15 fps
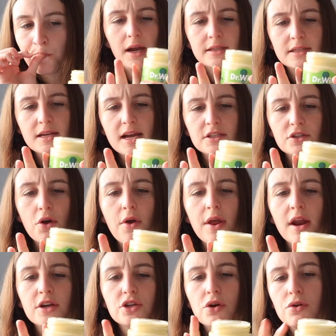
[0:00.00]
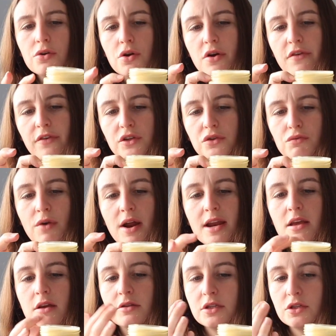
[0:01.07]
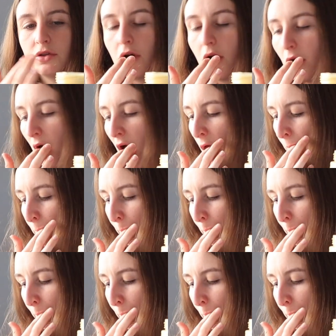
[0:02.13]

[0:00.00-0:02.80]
It's nice though, and I don't know if it's runny because it's hot,